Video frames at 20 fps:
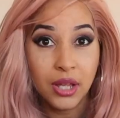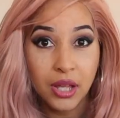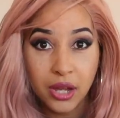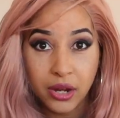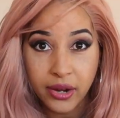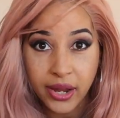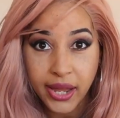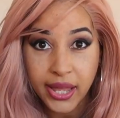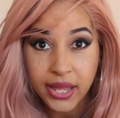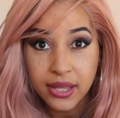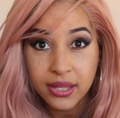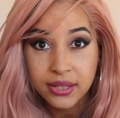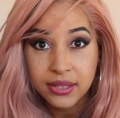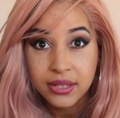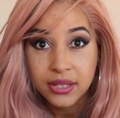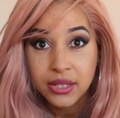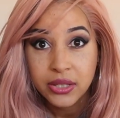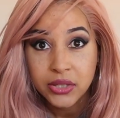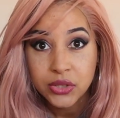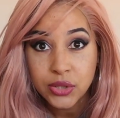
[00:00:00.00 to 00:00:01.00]
All right,
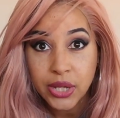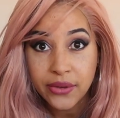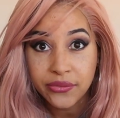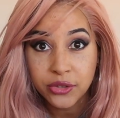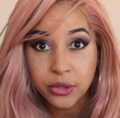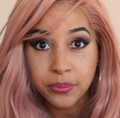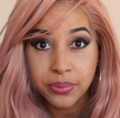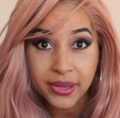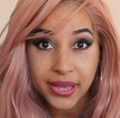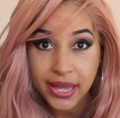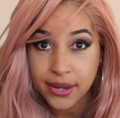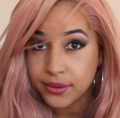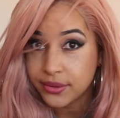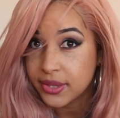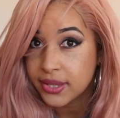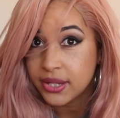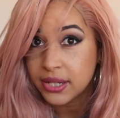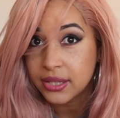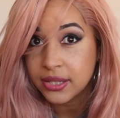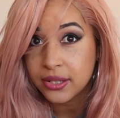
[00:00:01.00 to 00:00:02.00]
so after playing with
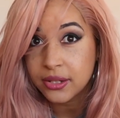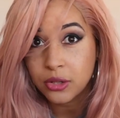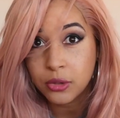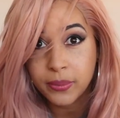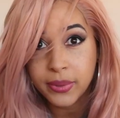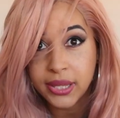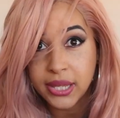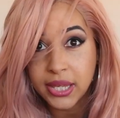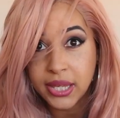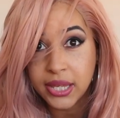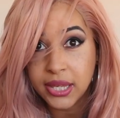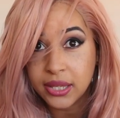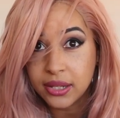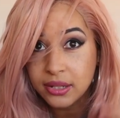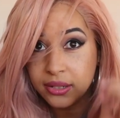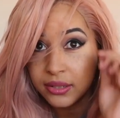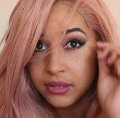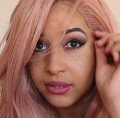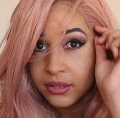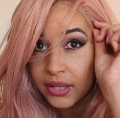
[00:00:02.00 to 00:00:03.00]
it a little bit,
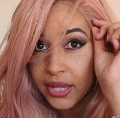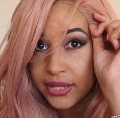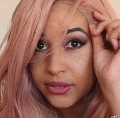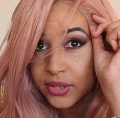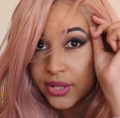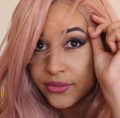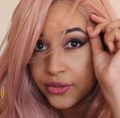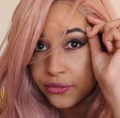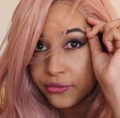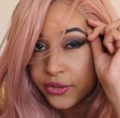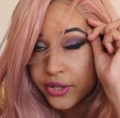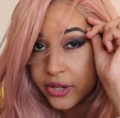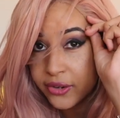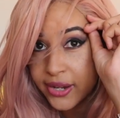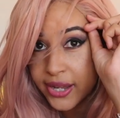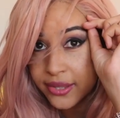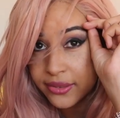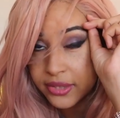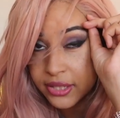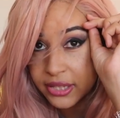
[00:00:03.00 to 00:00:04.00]
I still have to figure
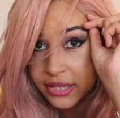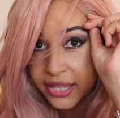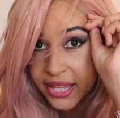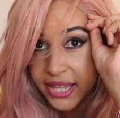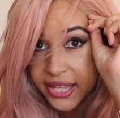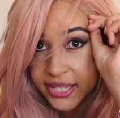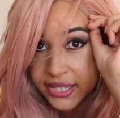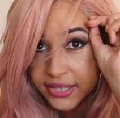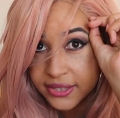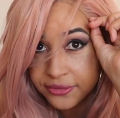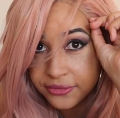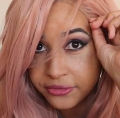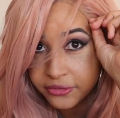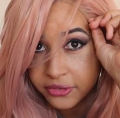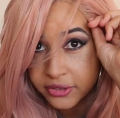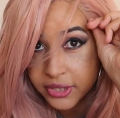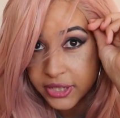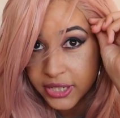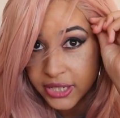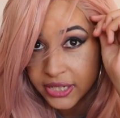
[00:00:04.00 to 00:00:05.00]
out the lace
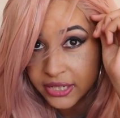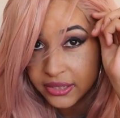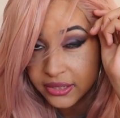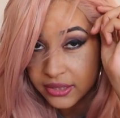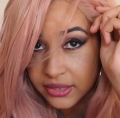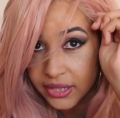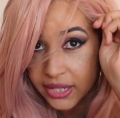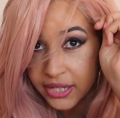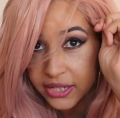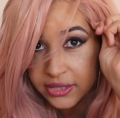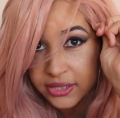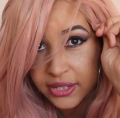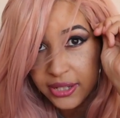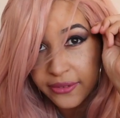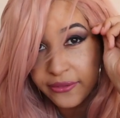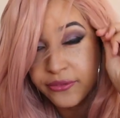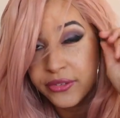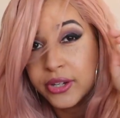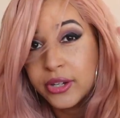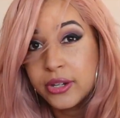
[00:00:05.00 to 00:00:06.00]
front. I just
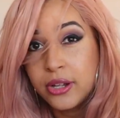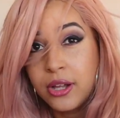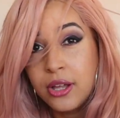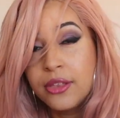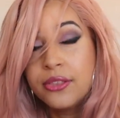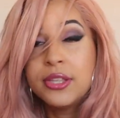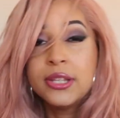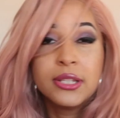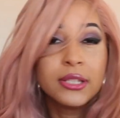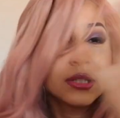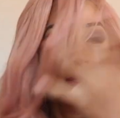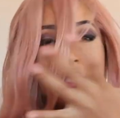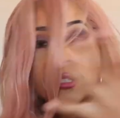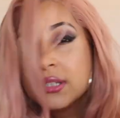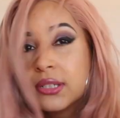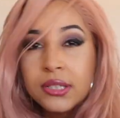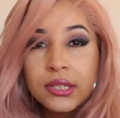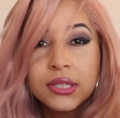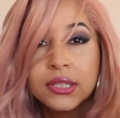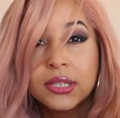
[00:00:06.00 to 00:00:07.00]
have to figure all this
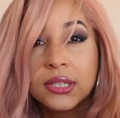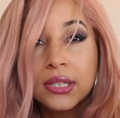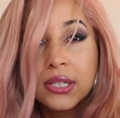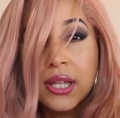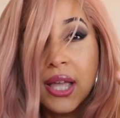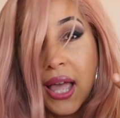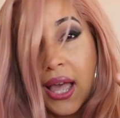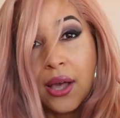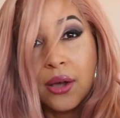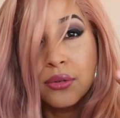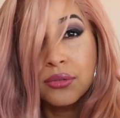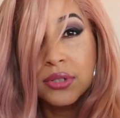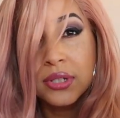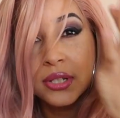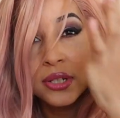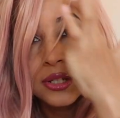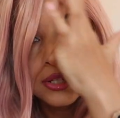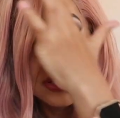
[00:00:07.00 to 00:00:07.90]
out.